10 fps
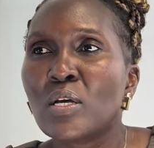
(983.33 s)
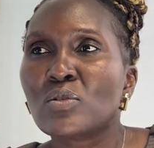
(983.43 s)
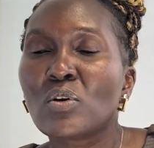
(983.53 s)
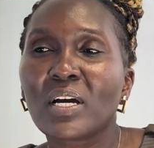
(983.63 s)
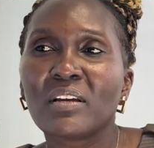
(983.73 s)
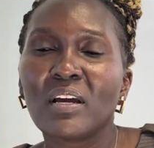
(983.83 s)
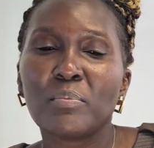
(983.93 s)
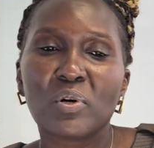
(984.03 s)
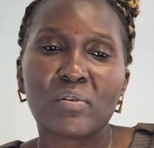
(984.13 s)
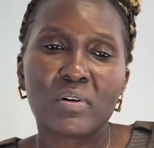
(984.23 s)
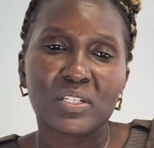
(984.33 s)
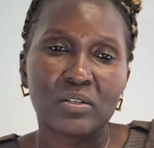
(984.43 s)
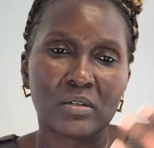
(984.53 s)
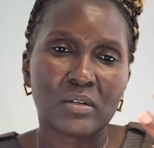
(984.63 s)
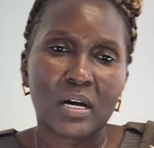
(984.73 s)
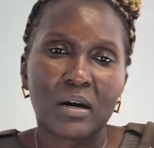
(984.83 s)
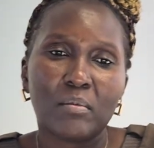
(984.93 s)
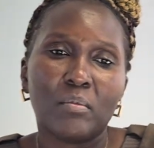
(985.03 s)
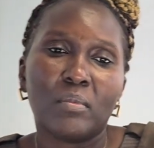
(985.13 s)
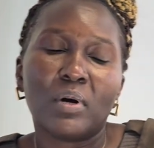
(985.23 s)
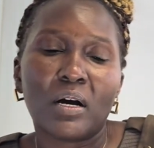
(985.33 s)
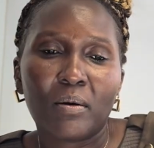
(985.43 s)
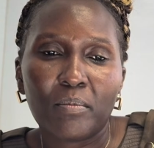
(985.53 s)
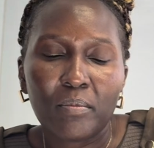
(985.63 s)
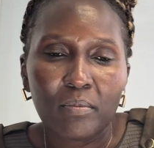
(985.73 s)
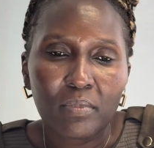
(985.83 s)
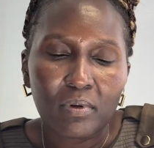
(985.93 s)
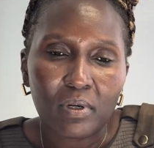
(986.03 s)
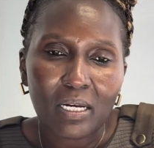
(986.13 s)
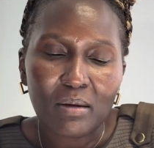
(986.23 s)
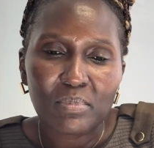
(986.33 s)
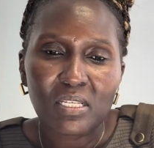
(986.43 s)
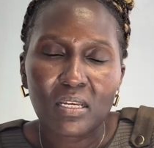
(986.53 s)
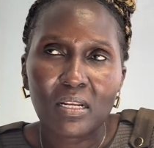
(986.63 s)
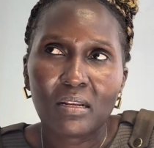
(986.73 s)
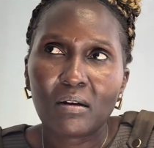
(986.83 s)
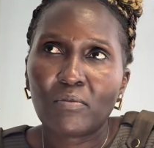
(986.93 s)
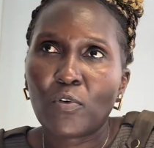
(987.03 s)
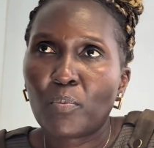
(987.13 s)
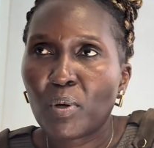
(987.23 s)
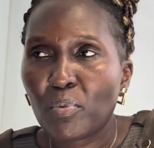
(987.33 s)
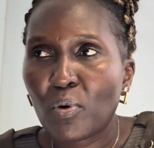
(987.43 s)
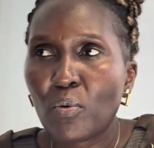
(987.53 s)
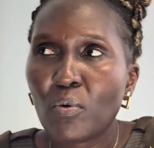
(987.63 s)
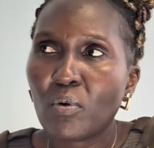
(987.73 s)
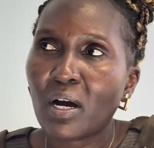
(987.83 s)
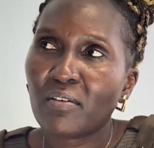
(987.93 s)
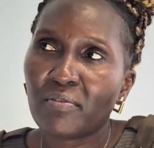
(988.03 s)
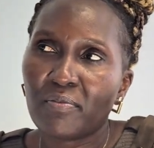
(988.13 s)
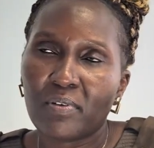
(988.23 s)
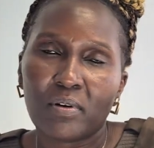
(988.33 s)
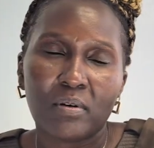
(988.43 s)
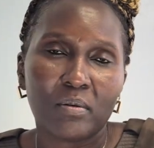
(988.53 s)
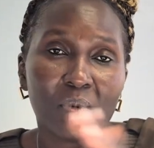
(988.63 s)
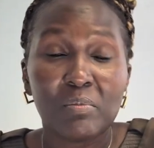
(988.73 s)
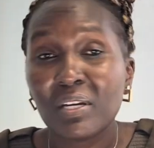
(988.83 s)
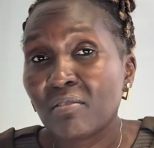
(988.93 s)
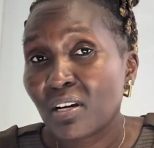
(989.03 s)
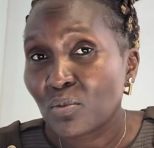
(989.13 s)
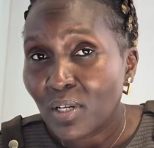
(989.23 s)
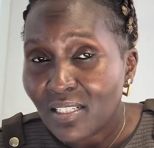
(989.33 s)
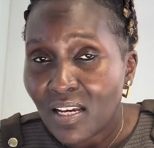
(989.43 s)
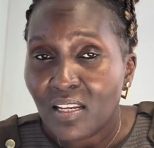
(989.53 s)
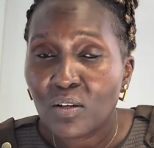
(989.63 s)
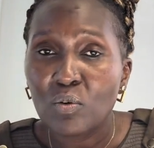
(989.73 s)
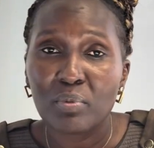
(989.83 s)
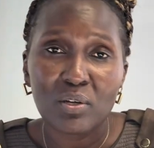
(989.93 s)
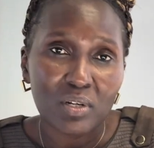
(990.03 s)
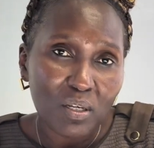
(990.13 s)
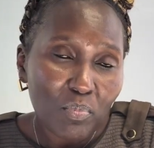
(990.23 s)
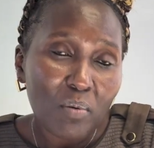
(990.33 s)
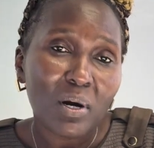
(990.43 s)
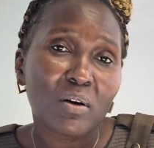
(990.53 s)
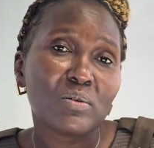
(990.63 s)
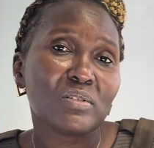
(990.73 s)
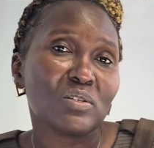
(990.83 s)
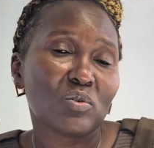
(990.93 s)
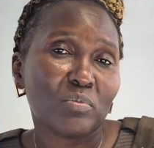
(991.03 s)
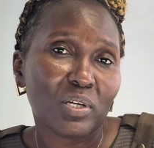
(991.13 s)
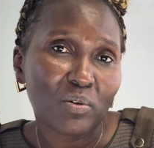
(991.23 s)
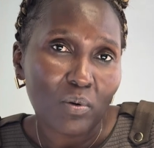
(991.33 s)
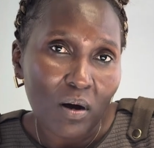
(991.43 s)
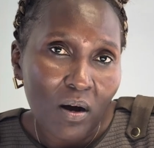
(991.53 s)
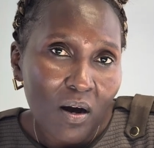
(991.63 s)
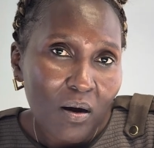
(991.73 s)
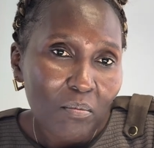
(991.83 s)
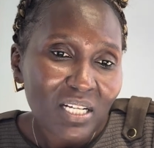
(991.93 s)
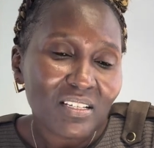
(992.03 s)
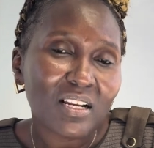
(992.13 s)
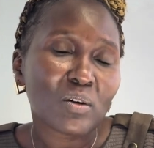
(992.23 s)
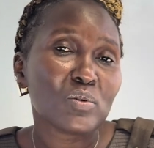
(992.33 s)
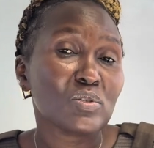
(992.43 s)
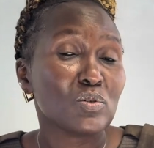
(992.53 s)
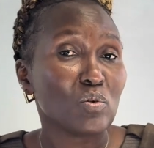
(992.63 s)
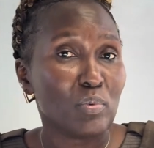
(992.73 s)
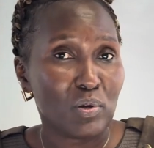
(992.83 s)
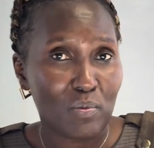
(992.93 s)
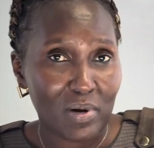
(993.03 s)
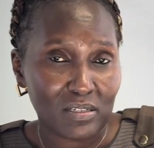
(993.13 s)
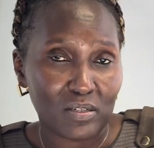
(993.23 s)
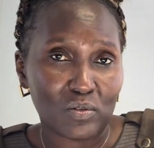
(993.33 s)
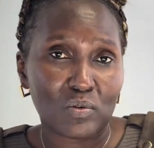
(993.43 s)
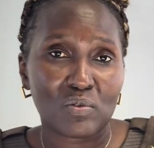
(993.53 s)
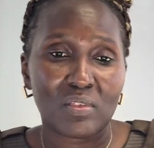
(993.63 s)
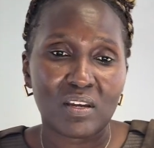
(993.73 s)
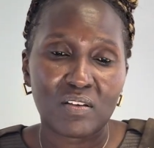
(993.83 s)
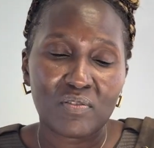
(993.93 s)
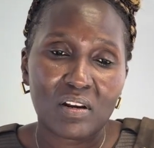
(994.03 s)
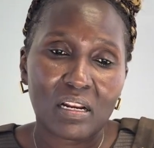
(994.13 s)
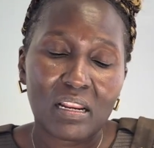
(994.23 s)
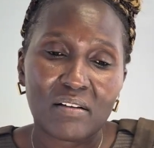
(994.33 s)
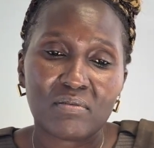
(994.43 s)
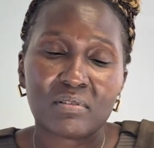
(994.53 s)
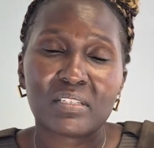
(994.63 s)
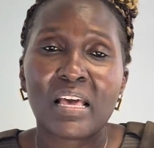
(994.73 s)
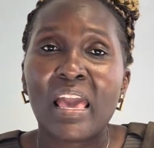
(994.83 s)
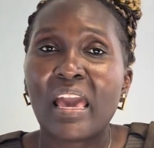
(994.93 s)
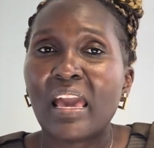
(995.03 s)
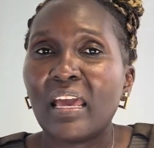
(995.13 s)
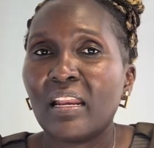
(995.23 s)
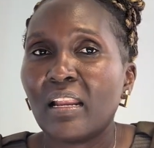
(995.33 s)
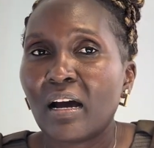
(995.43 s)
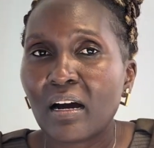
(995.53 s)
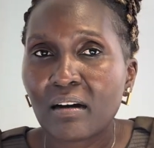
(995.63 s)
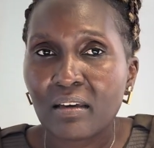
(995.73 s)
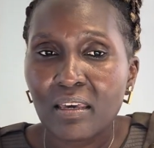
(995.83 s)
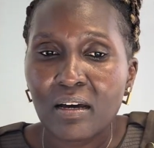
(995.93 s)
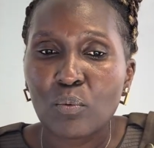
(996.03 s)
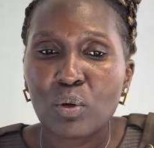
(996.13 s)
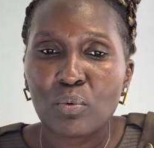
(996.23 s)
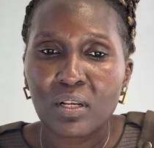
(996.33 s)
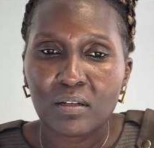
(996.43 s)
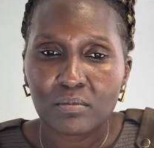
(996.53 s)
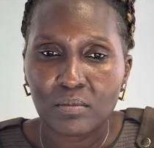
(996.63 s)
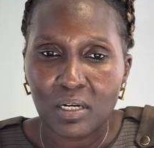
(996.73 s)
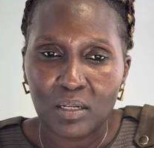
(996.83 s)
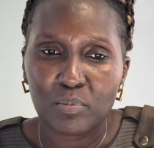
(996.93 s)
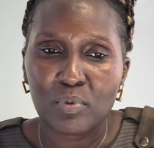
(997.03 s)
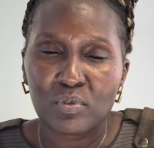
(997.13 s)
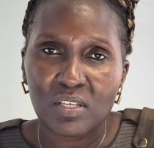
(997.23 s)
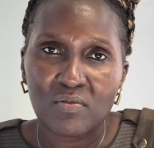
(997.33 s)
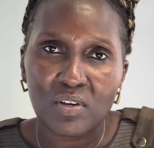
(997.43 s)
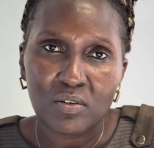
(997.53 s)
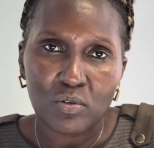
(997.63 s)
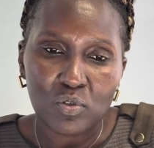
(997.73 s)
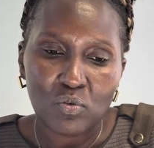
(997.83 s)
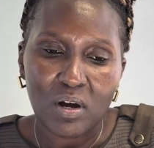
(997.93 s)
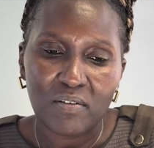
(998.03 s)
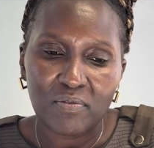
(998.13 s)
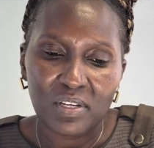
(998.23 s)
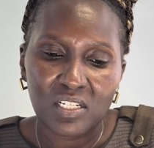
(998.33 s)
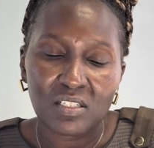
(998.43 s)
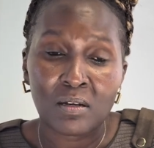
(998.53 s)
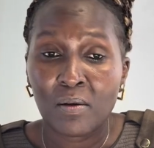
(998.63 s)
So career progression comes in for people who have maybe graduated. It could be your diploma course, it could be your bachelor course, it could be your master's course. So there are different levels, and here we will help those who have finished.